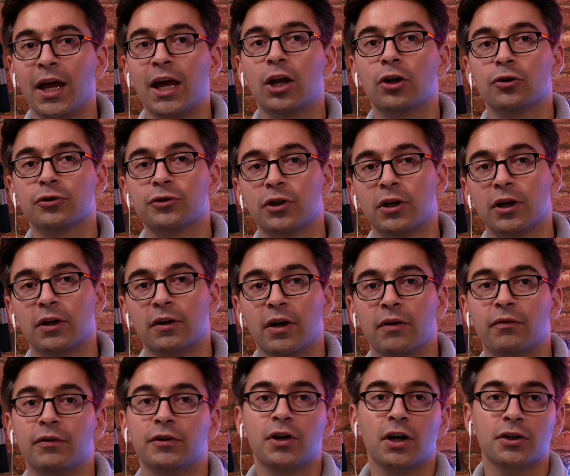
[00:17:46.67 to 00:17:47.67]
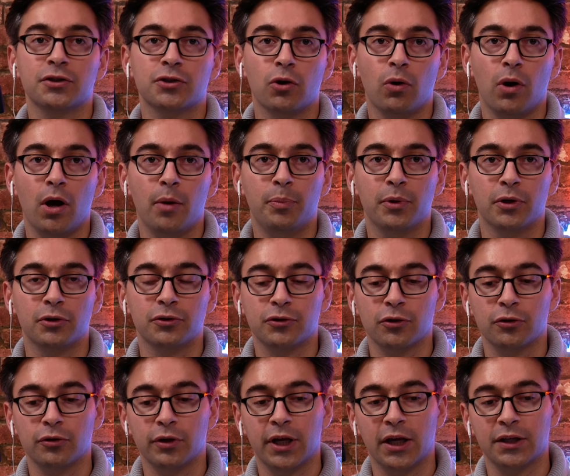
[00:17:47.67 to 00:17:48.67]
It'll, if it does go up, it
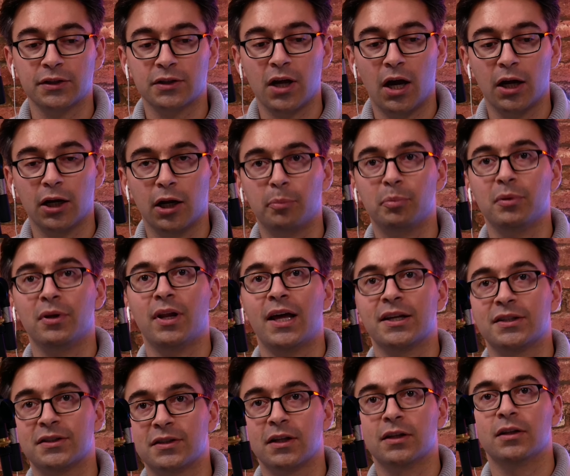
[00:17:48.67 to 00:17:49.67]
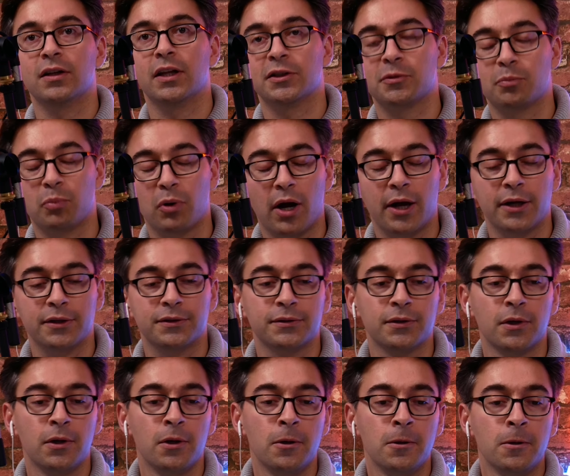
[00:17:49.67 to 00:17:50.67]
certainly has gone up less than list price.
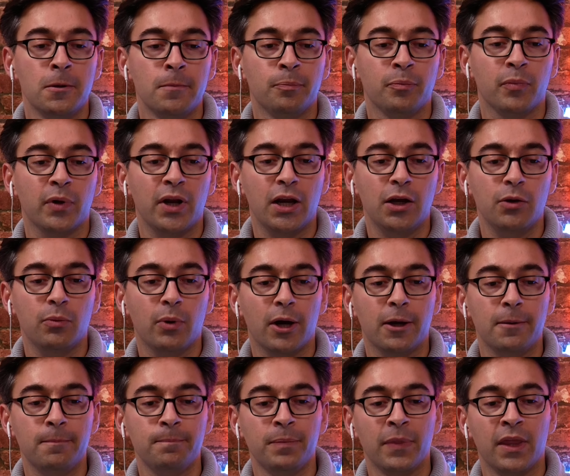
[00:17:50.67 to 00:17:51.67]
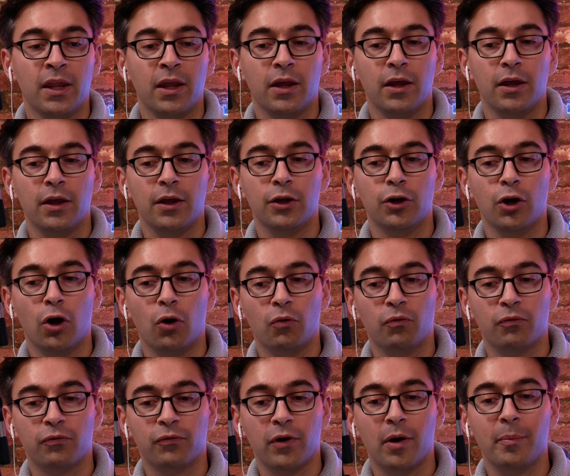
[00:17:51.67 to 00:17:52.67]
But anyway, you know,
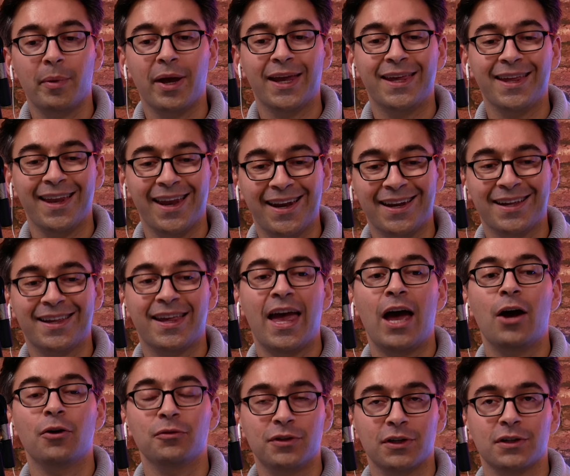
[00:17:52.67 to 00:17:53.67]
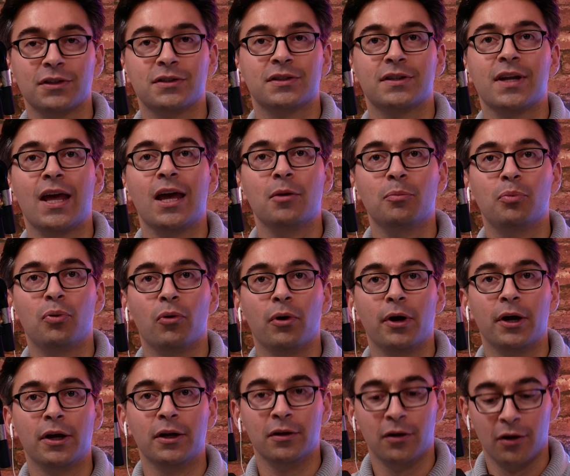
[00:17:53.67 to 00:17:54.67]
from a, an accounting
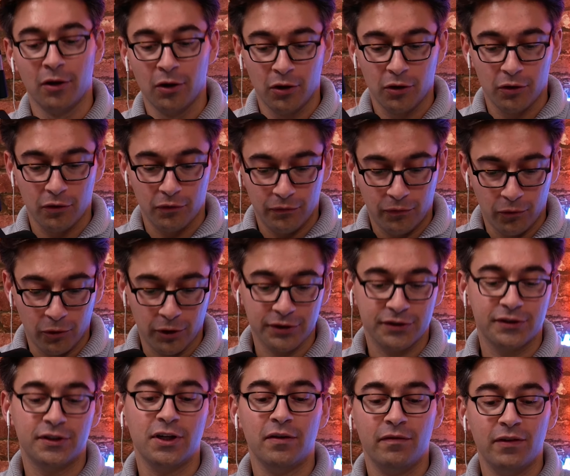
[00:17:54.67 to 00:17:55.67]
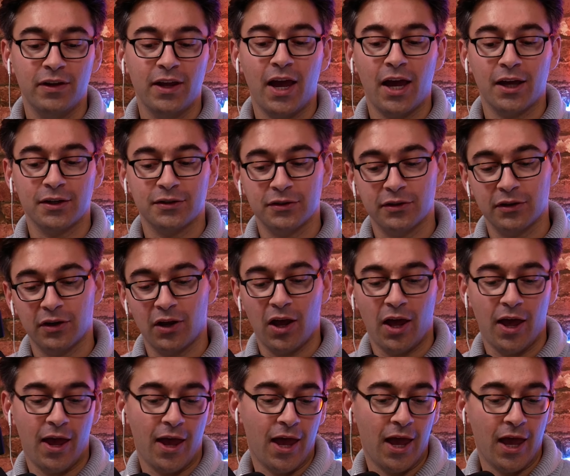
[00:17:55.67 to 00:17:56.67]
standpoint for a C V S,
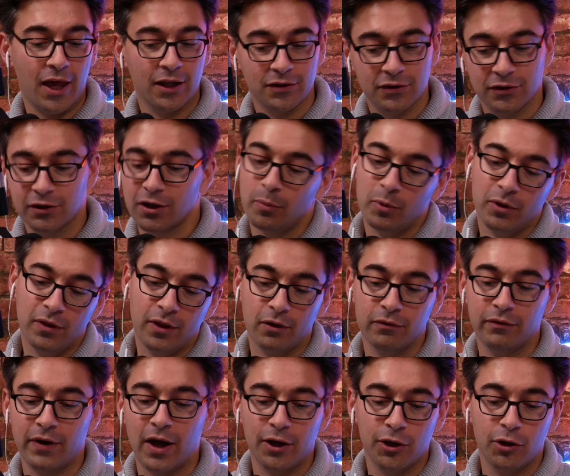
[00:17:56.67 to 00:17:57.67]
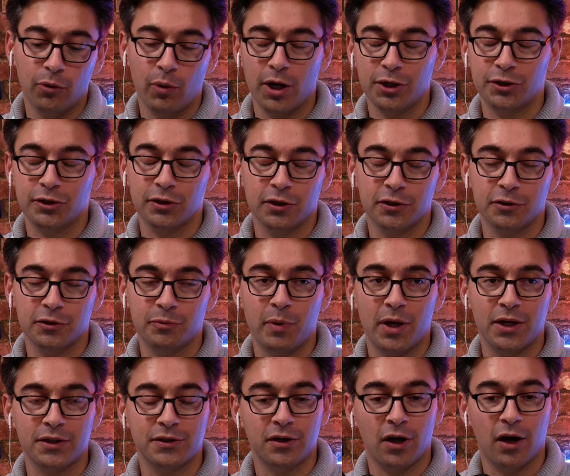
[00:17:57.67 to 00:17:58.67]
and some of their valuation is
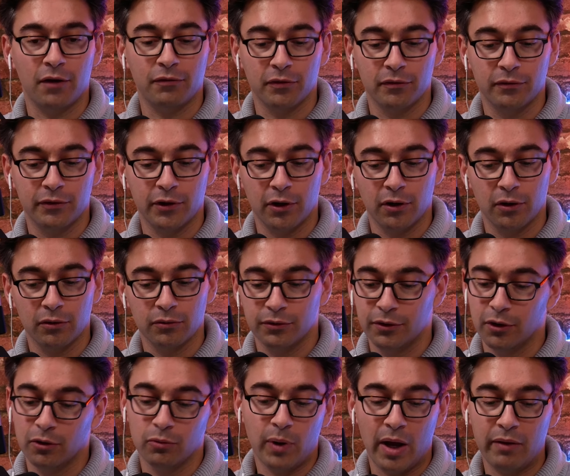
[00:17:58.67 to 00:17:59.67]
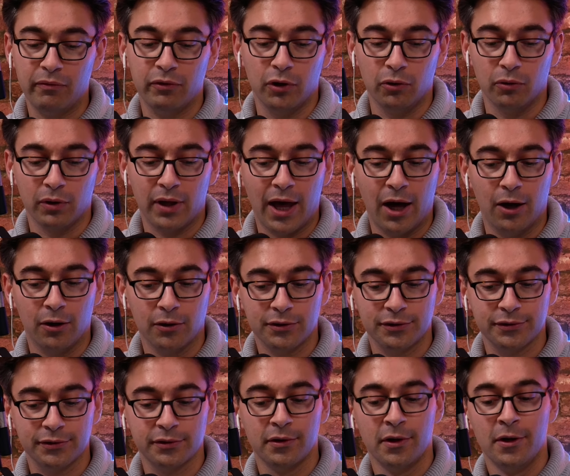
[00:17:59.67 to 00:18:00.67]
based off of their, their revenue
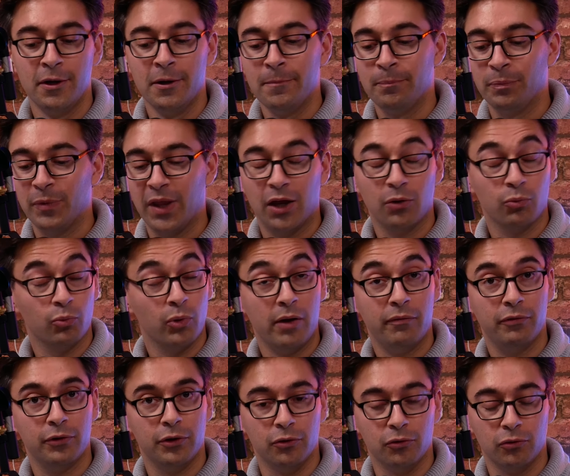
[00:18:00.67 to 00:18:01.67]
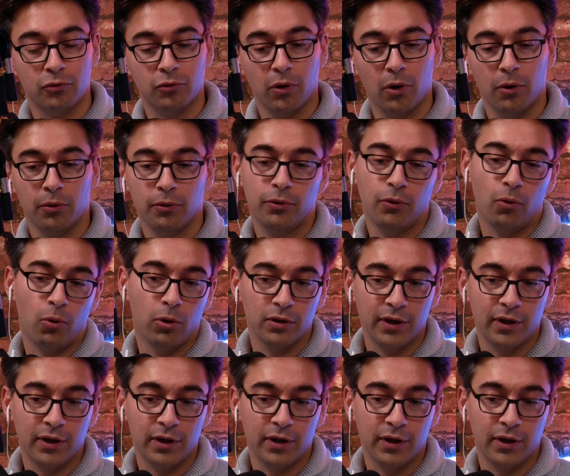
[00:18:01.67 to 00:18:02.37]
calcs and revenue growth or